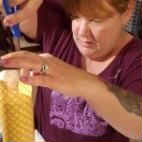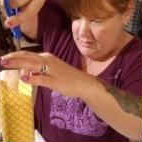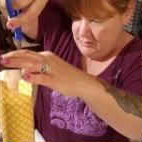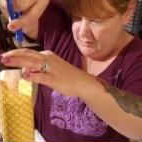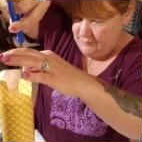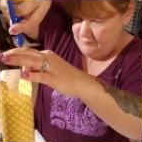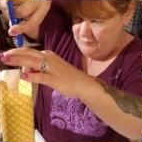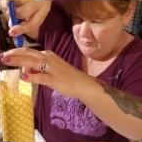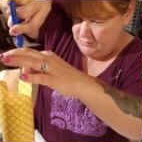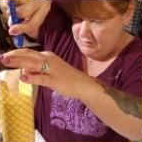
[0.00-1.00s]
and then
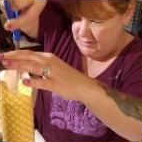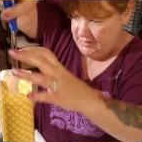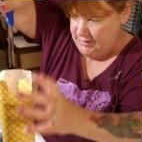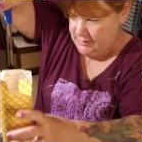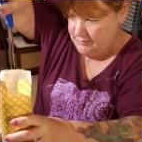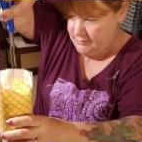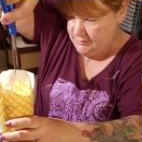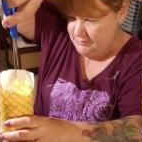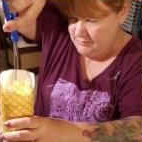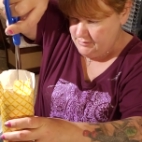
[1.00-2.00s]
folded it in.
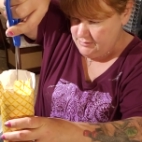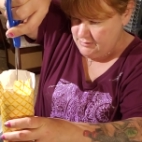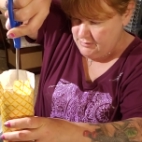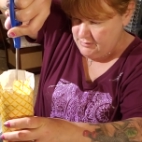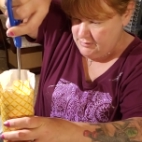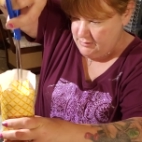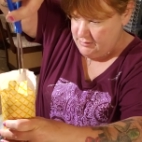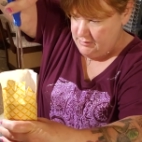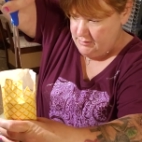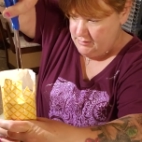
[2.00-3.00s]

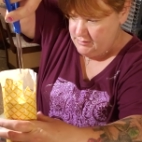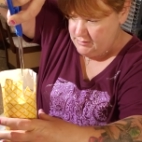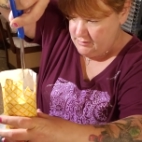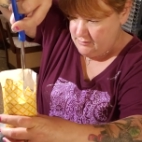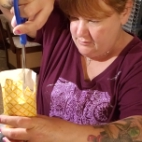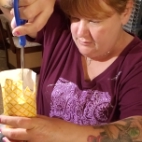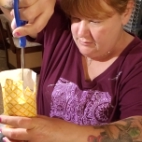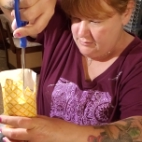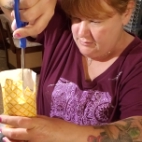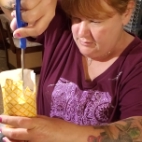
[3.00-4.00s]
So
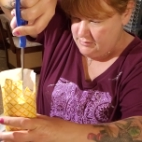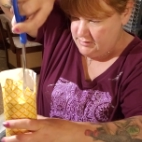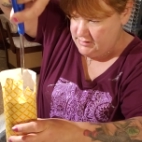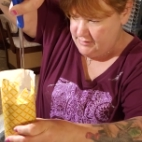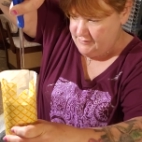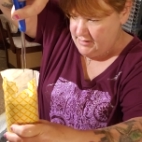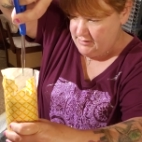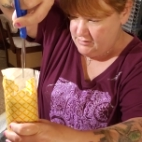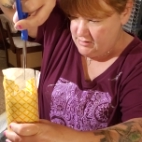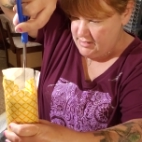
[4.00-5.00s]
let's give that a
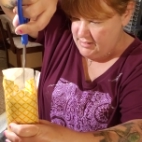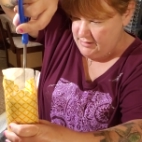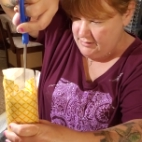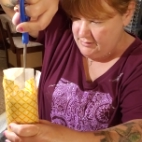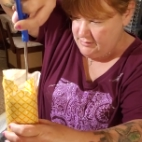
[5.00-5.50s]
try